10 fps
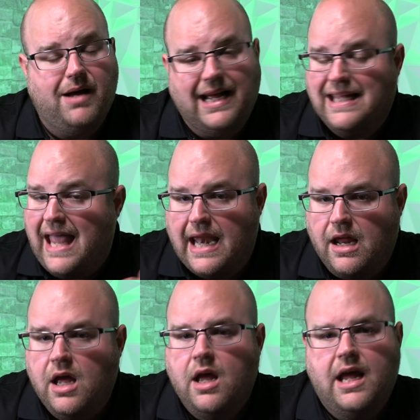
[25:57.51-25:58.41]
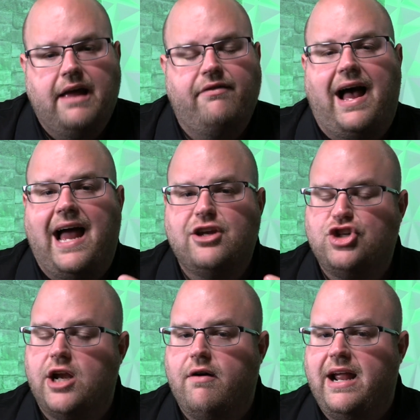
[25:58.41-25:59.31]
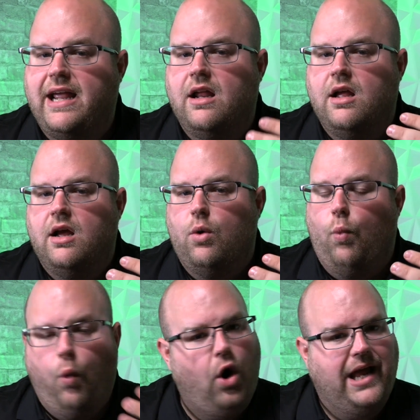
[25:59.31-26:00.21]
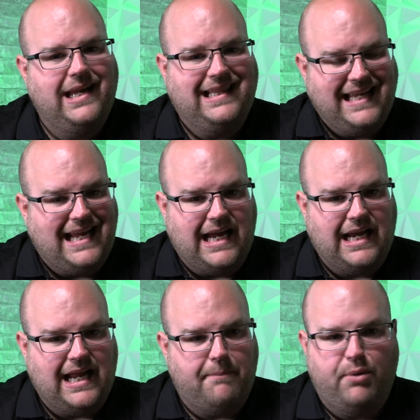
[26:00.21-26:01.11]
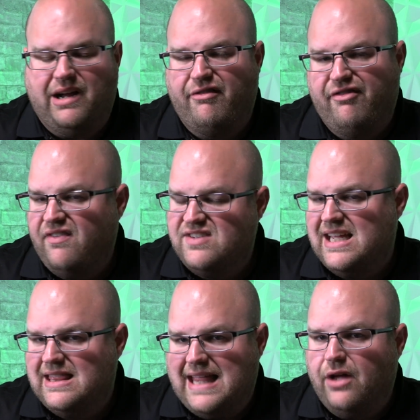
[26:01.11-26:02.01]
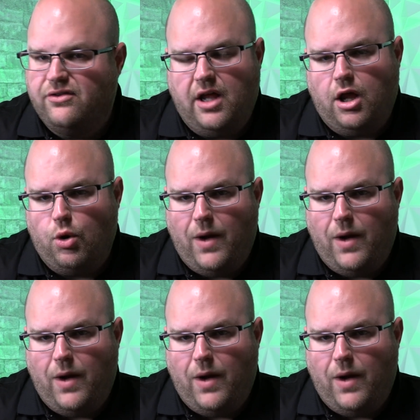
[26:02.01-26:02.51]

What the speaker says: But again, if I generate one lead and book a $15,000